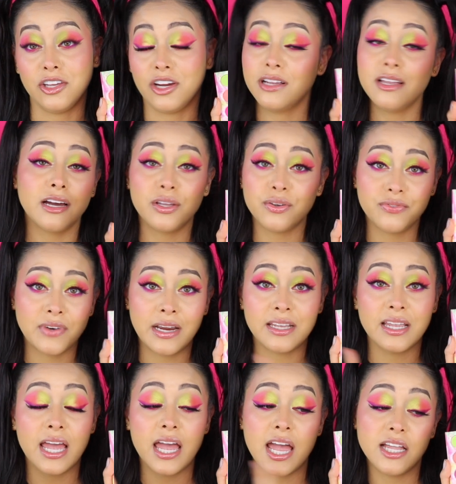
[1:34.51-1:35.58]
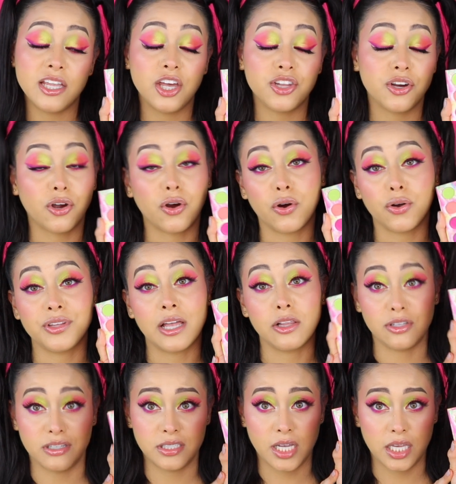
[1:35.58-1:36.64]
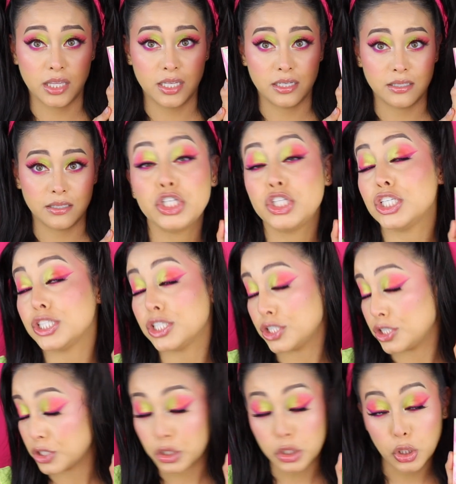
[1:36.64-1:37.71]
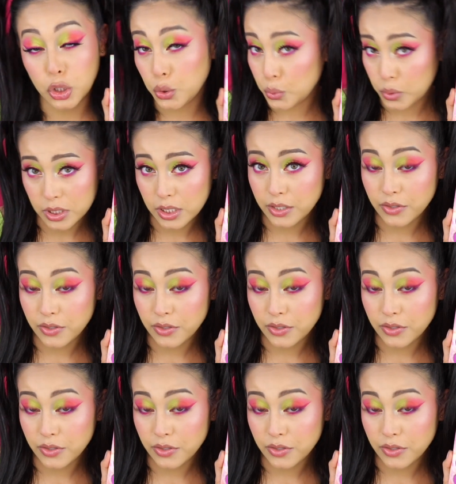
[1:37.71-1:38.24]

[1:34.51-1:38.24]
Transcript: You're not gonna find any other girl that looks like this. She's exclusive.